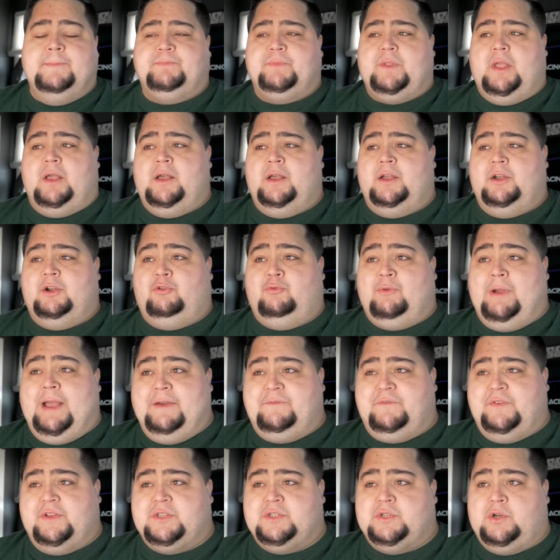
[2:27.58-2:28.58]
uh,
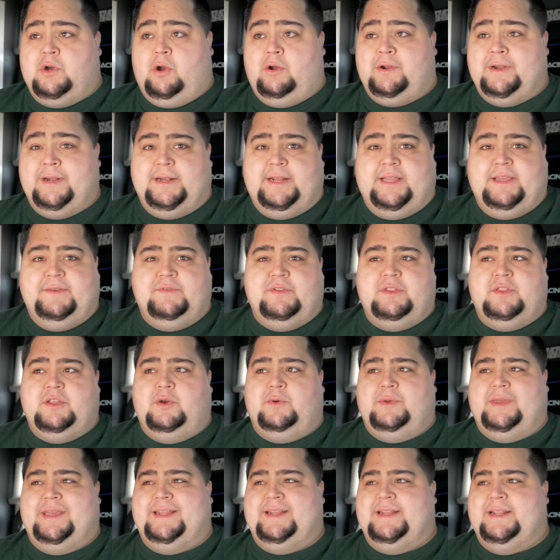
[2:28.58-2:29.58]
graphics card. And even
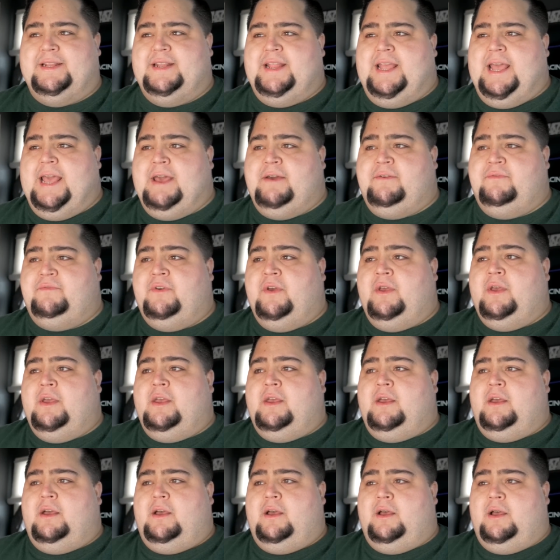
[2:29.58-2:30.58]
though he didn't have
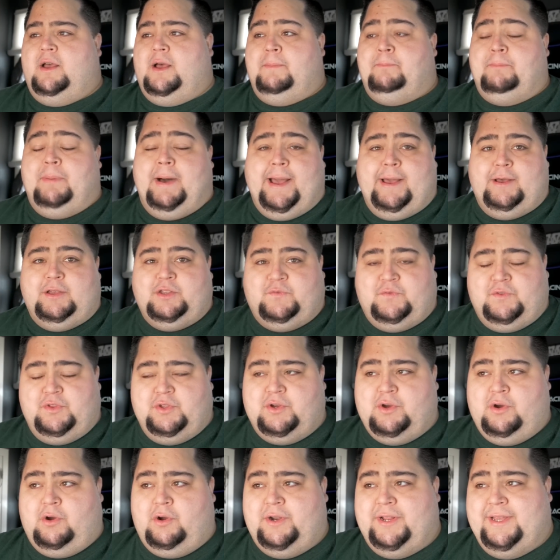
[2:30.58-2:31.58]
uh, a BIOS for the
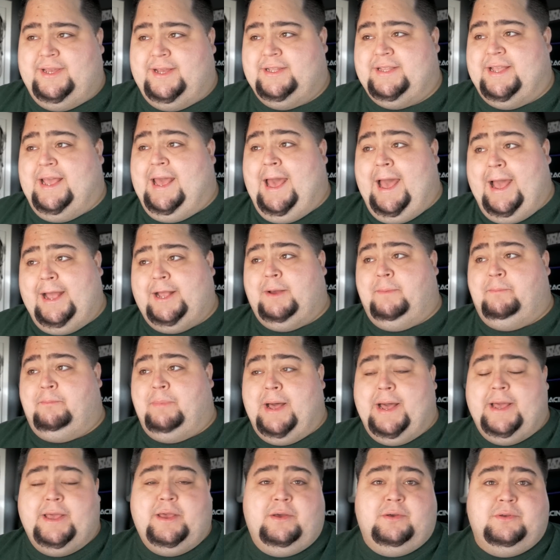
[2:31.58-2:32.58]
card, he had to hack a
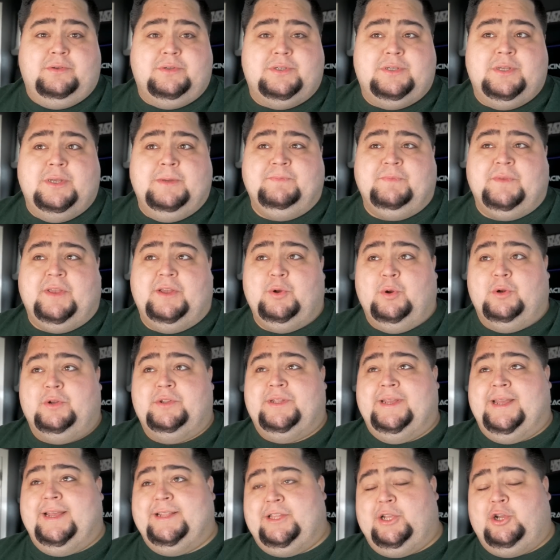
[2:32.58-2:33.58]
BIOS in order
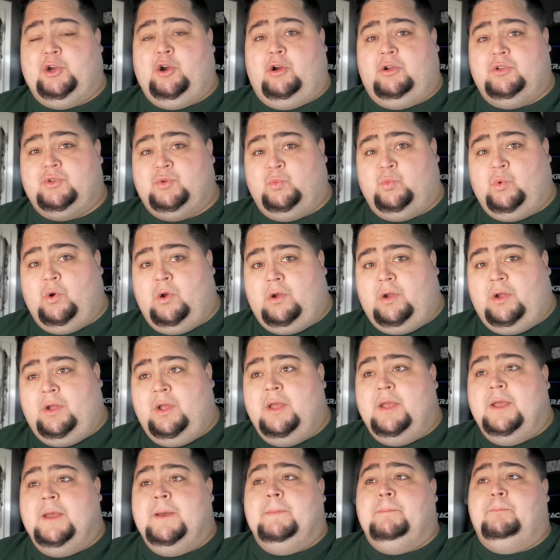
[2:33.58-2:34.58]
to get the card to work.
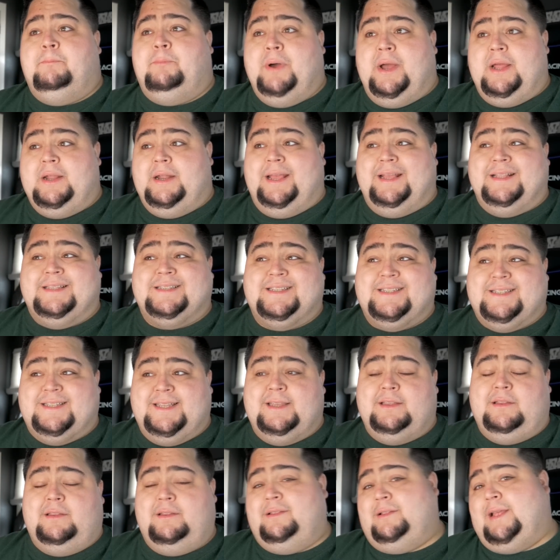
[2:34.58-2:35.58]
But it
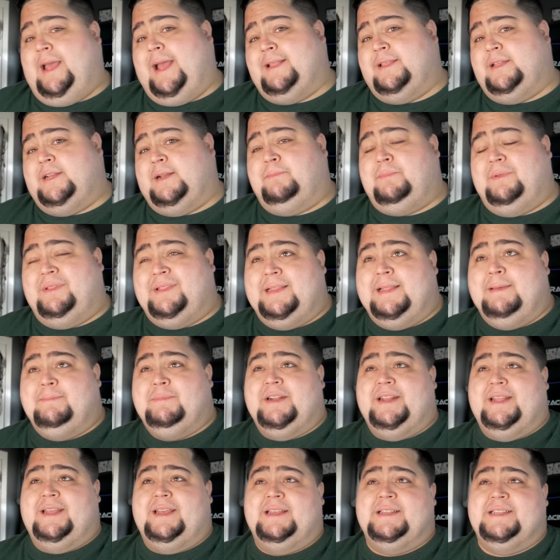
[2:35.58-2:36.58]
still ended up
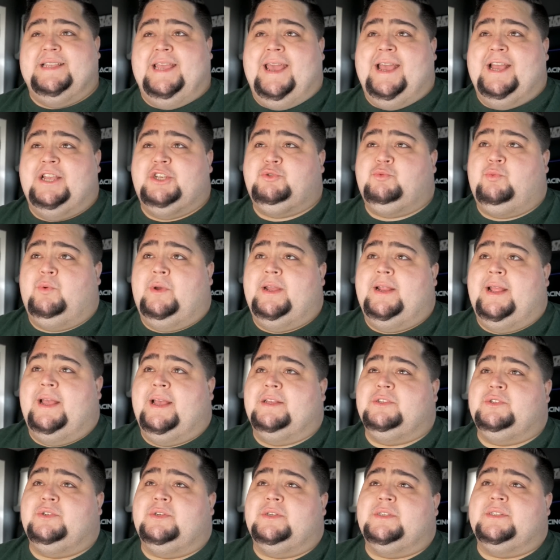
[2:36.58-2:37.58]
limiting his hash rate,
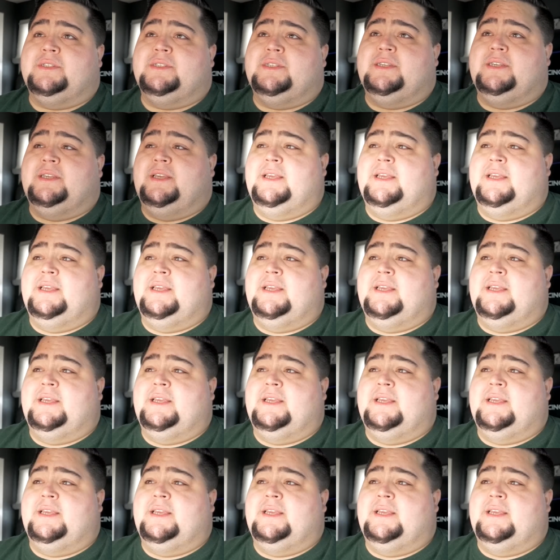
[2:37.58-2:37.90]
as you can see